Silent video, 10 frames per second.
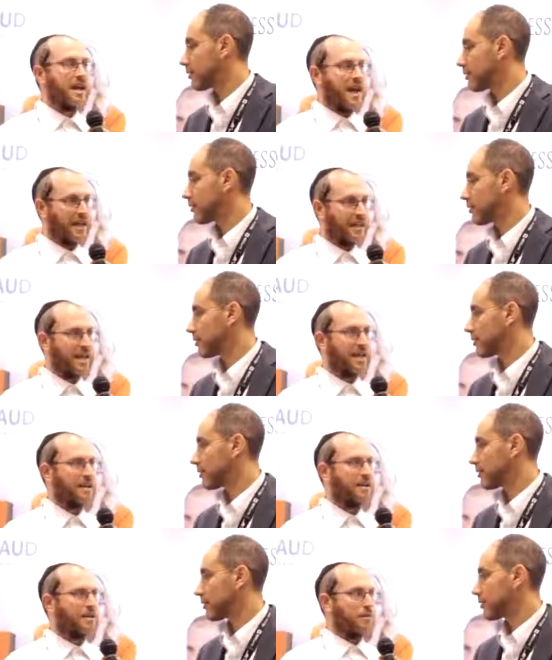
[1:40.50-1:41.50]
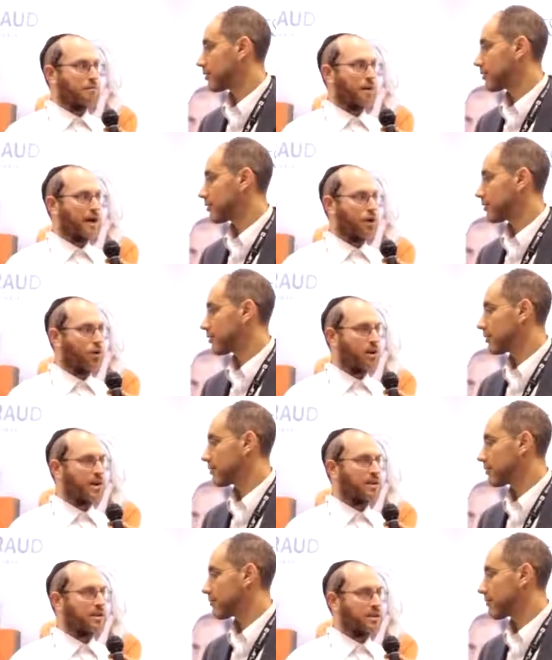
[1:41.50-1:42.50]
Speaker 1: and then by
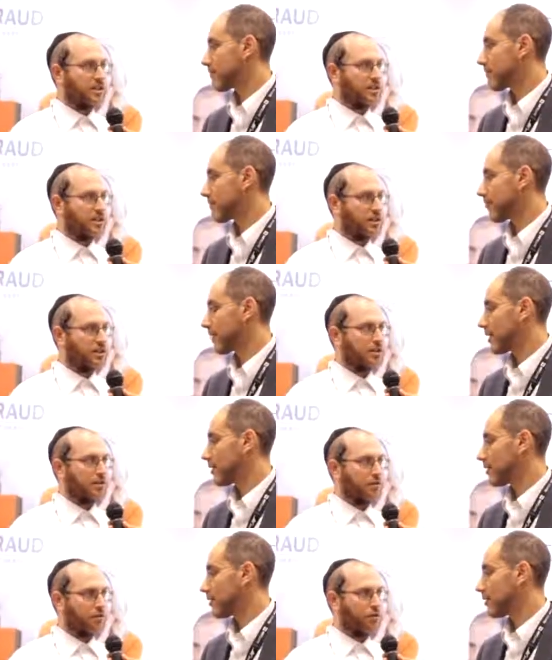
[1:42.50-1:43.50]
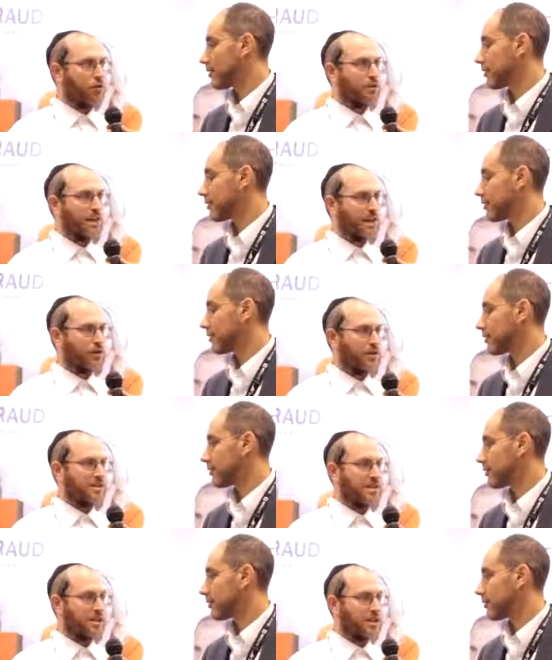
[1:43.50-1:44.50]
lowering the fraud and
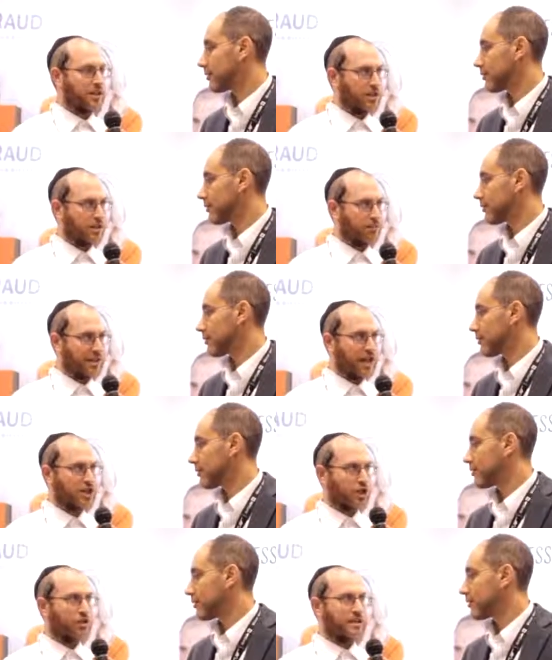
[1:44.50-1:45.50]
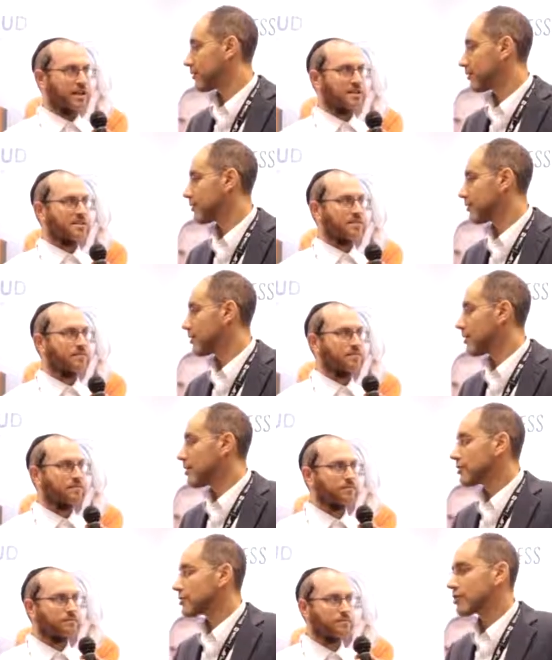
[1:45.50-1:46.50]
increasing the potential good sales.
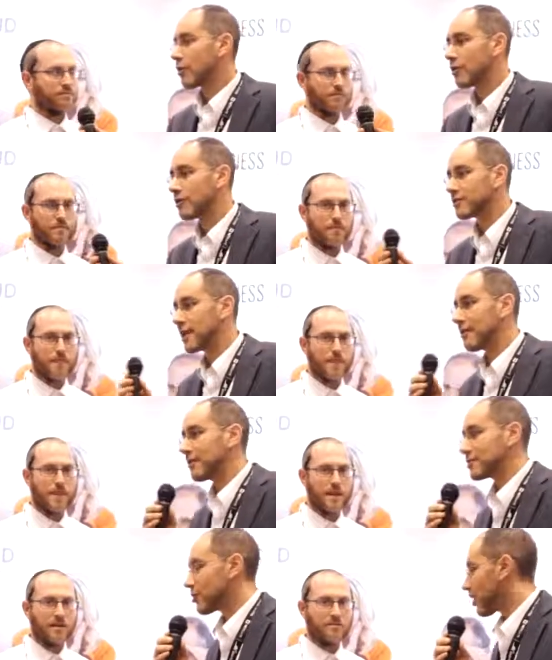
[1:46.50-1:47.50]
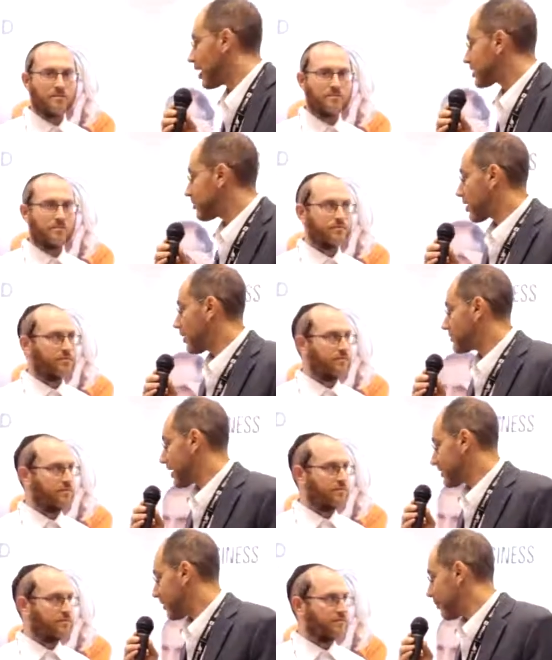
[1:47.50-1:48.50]
Speaker 2: So tell me, so a customer comes on.
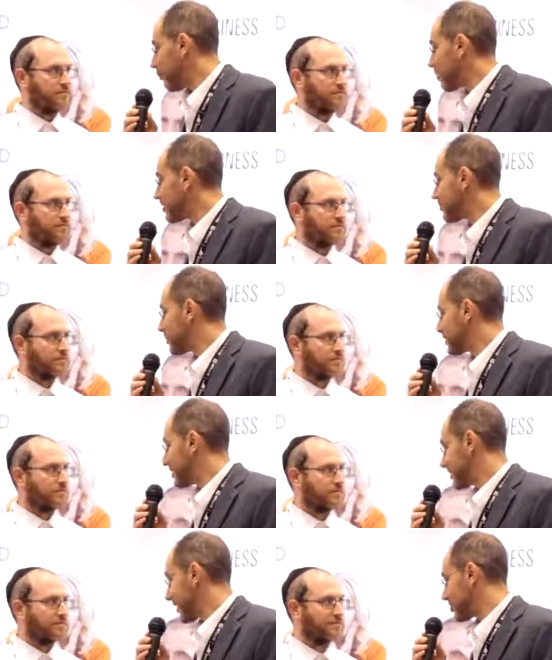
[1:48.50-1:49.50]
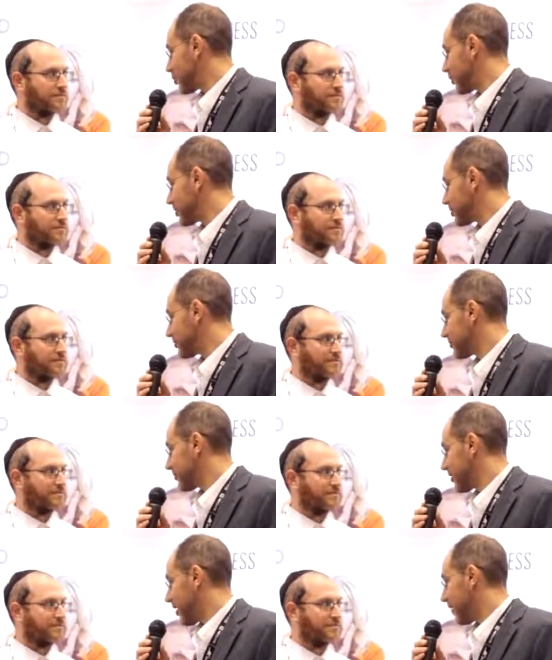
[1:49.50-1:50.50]
Tell me one of the big success stories
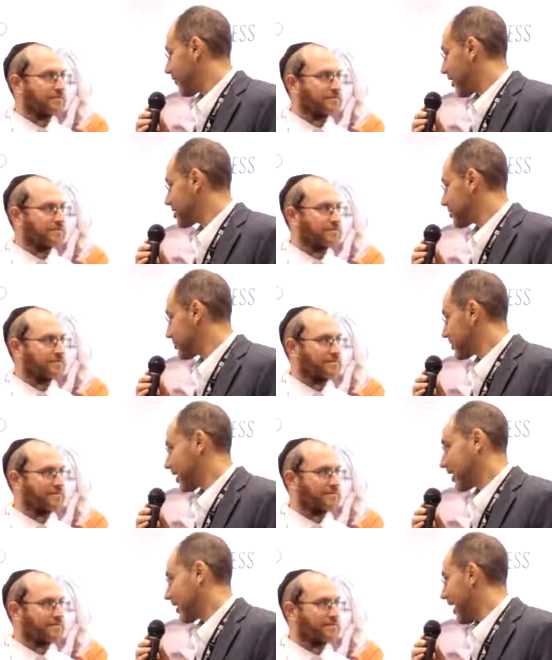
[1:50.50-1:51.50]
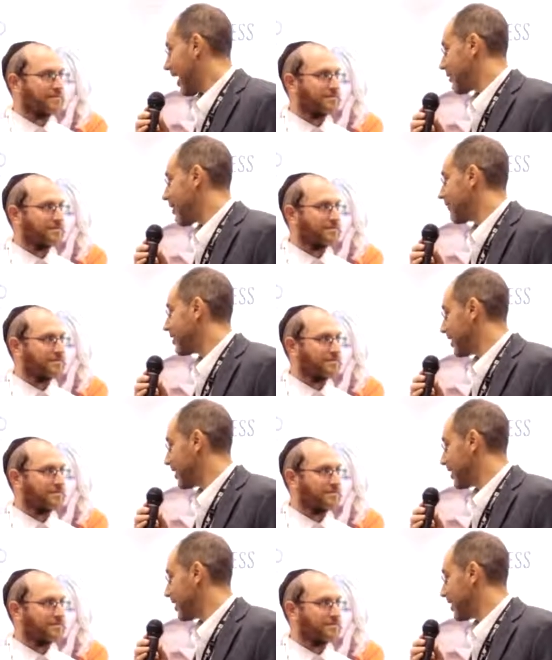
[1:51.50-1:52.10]
of a customer's like, I am having